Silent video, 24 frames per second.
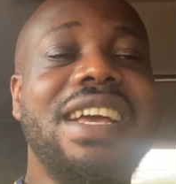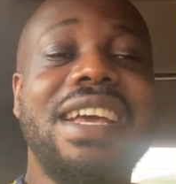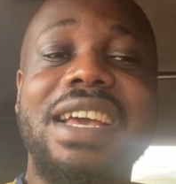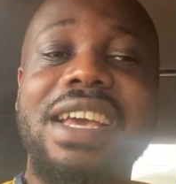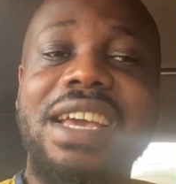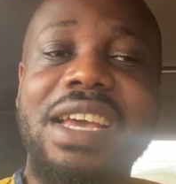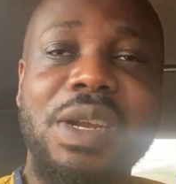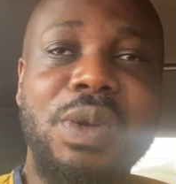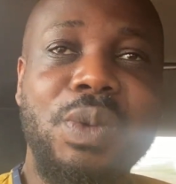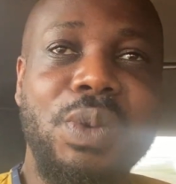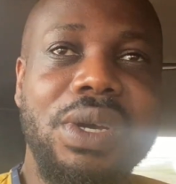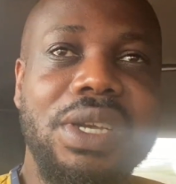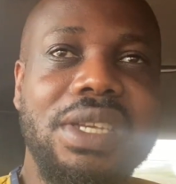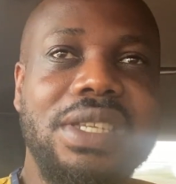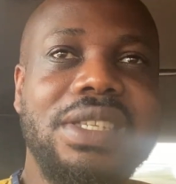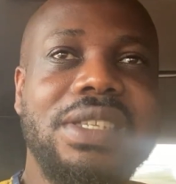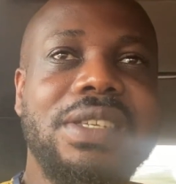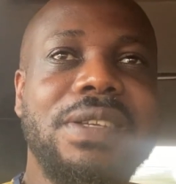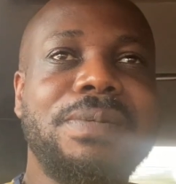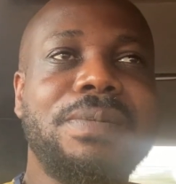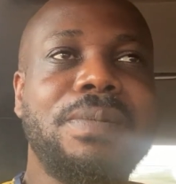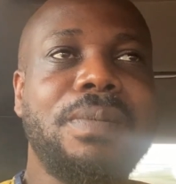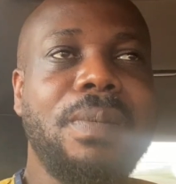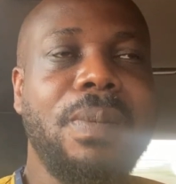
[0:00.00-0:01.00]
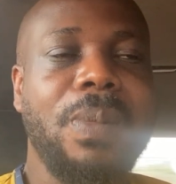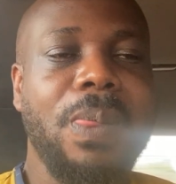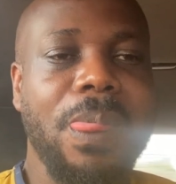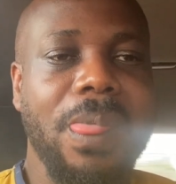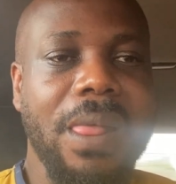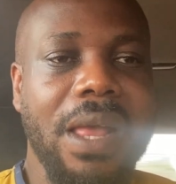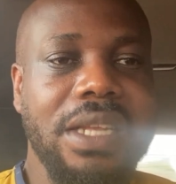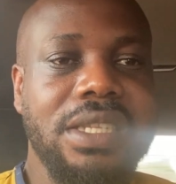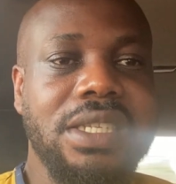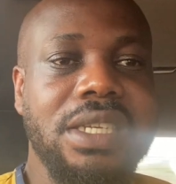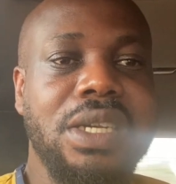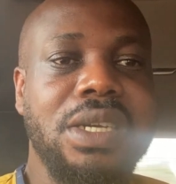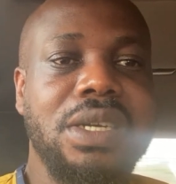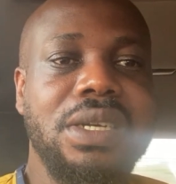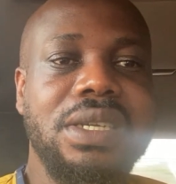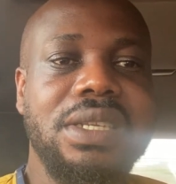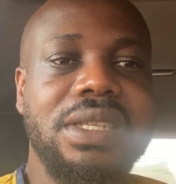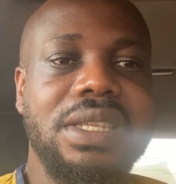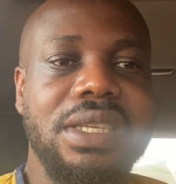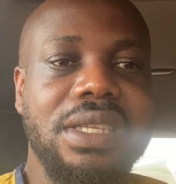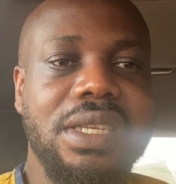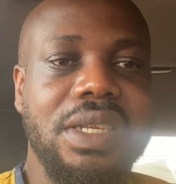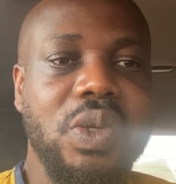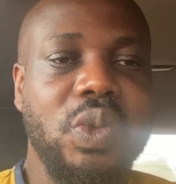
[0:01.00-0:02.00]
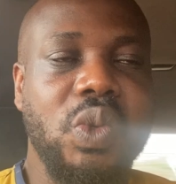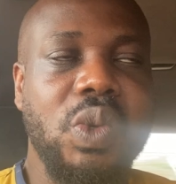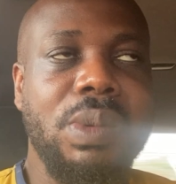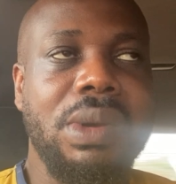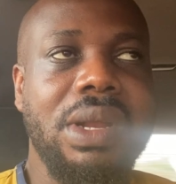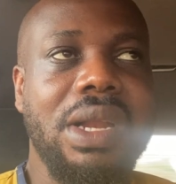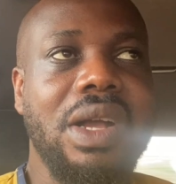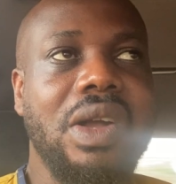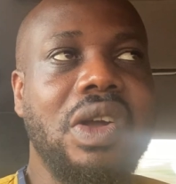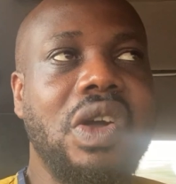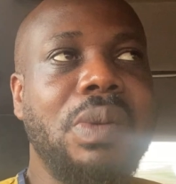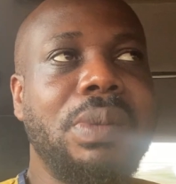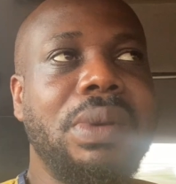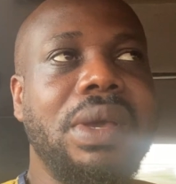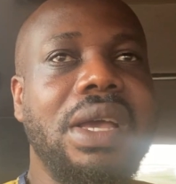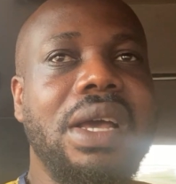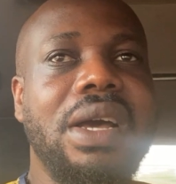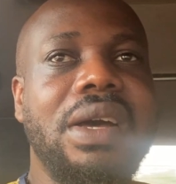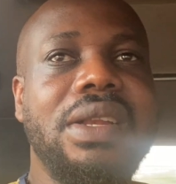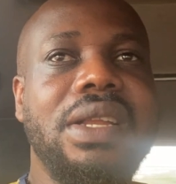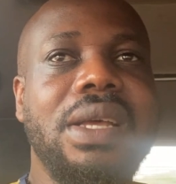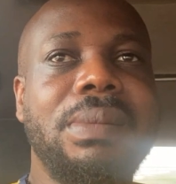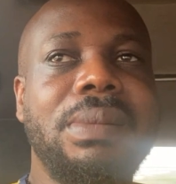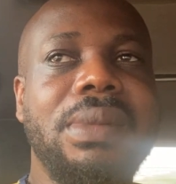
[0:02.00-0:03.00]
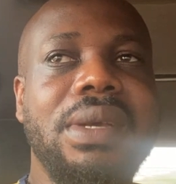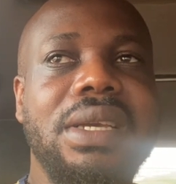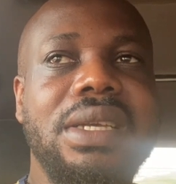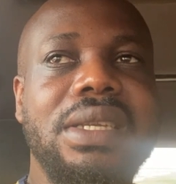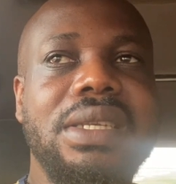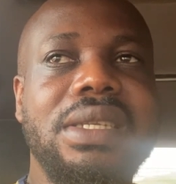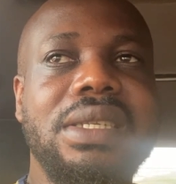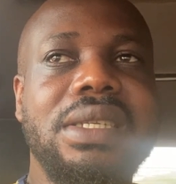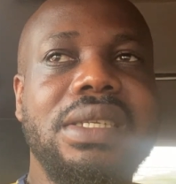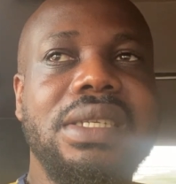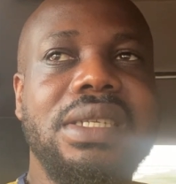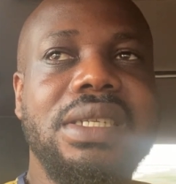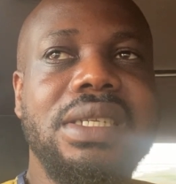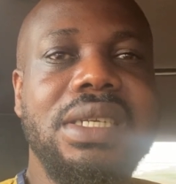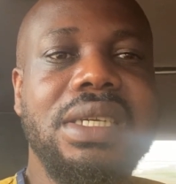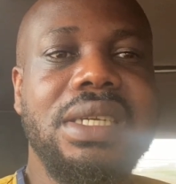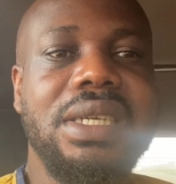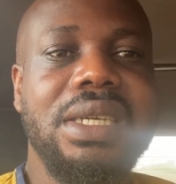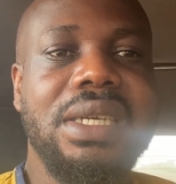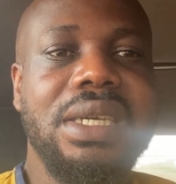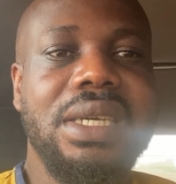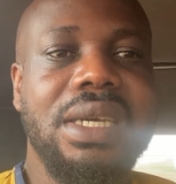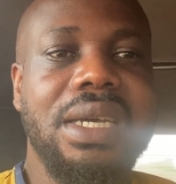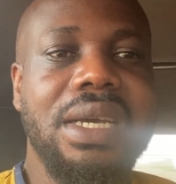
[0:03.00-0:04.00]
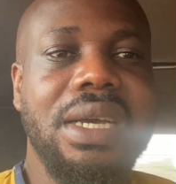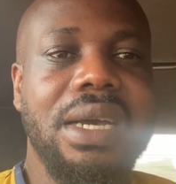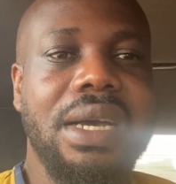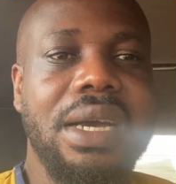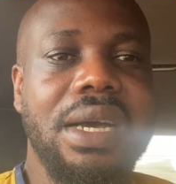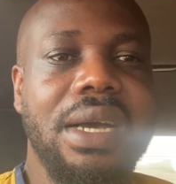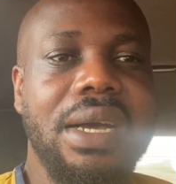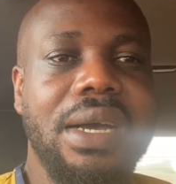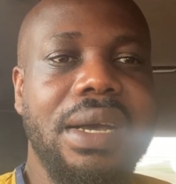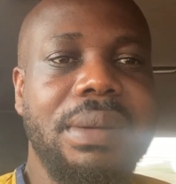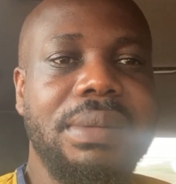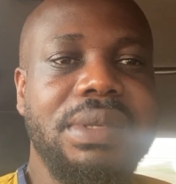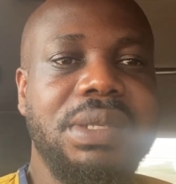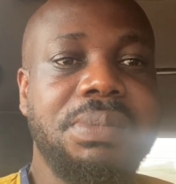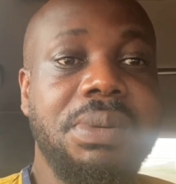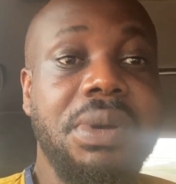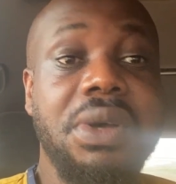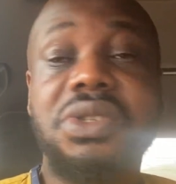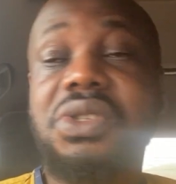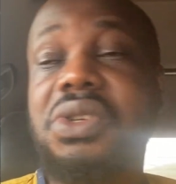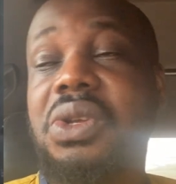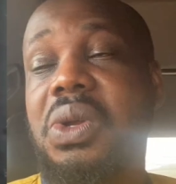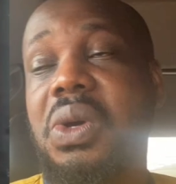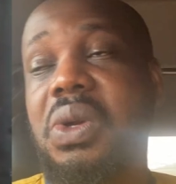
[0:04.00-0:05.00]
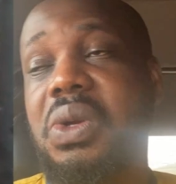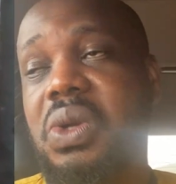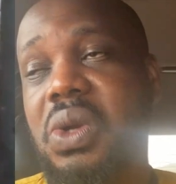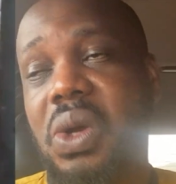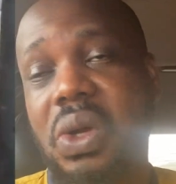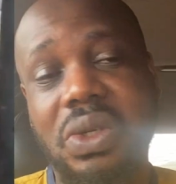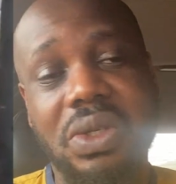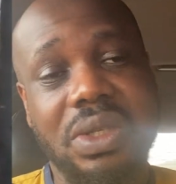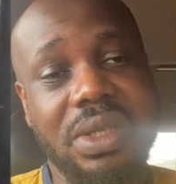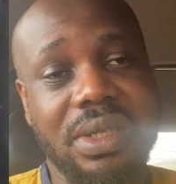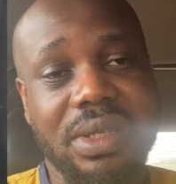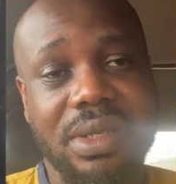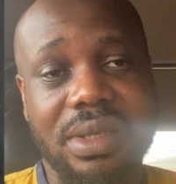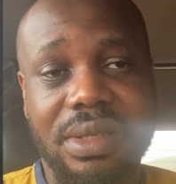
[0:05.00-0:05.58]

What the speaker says: Anyways, it's a good thing that the women are coming out. I mean, sponsored or not,